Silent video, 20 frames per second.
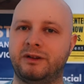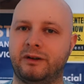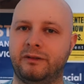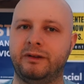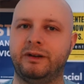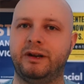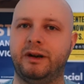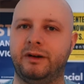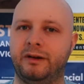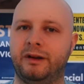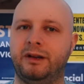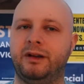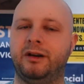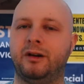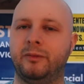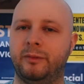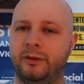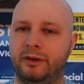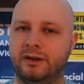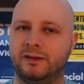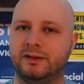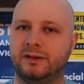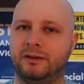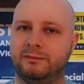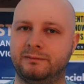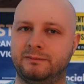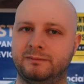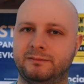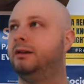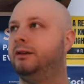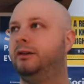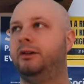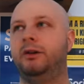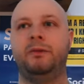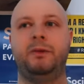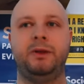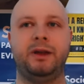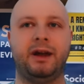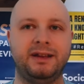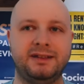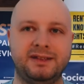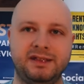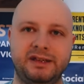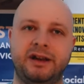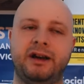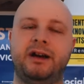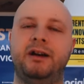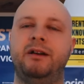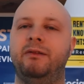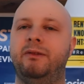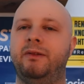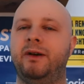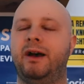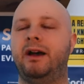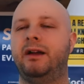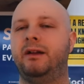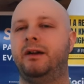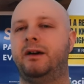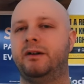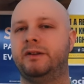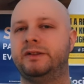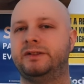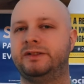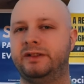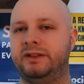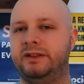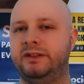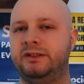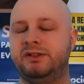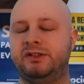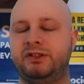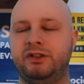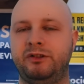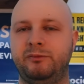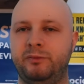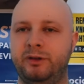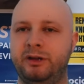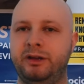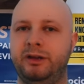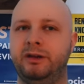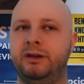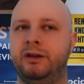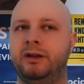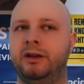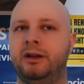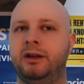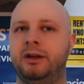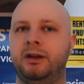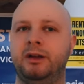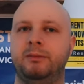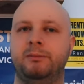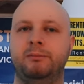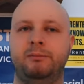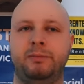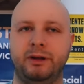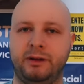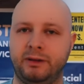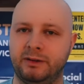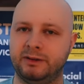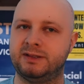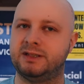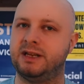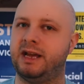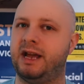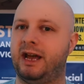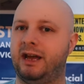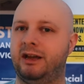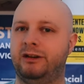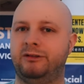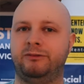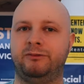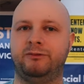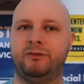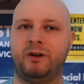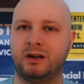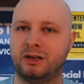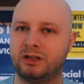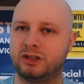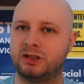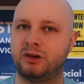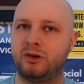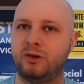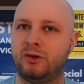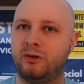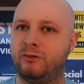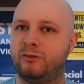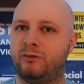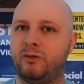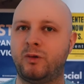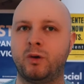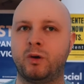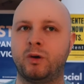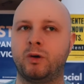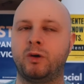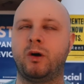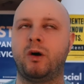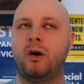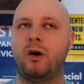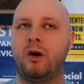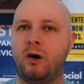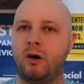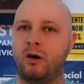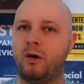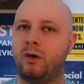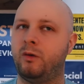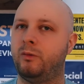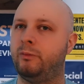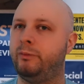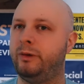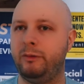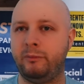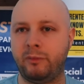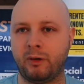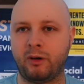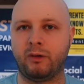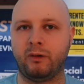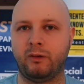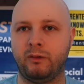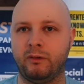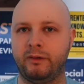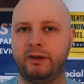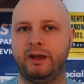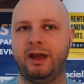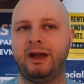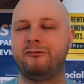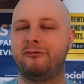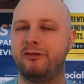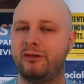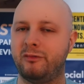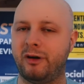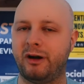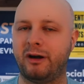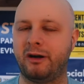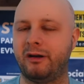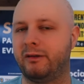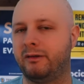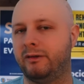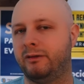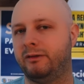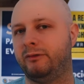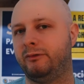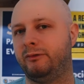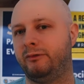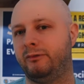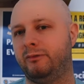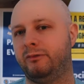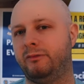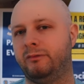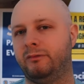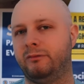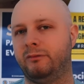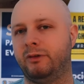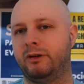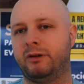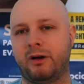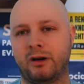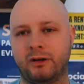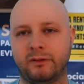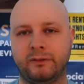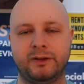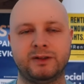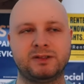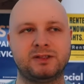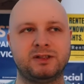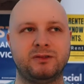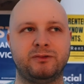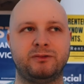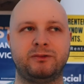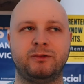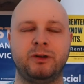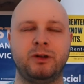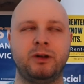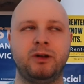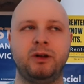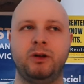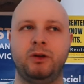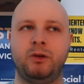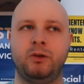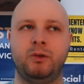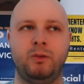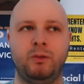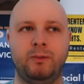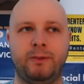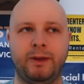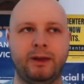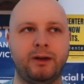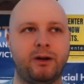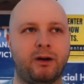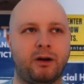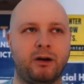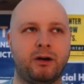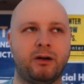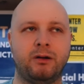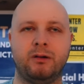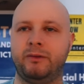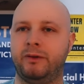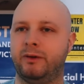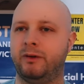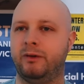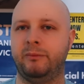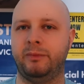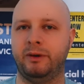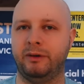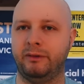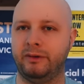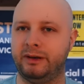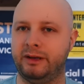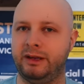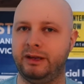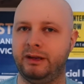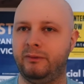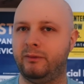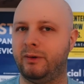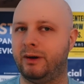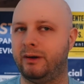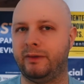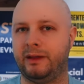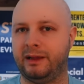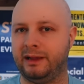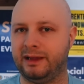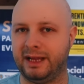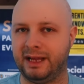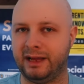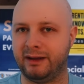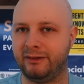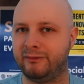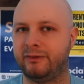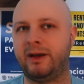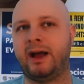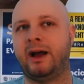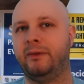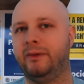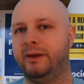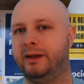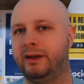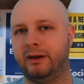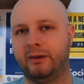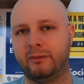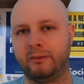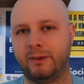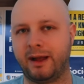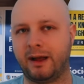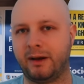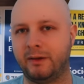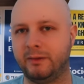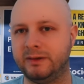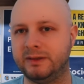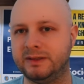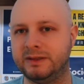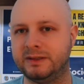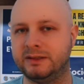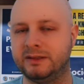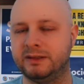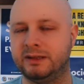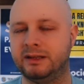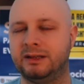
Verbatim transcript: solidarity urbanism. You know, the idea that our cities should be built and functional for all people everywhere, regardless of who they are, their ability, where they live, how they get around.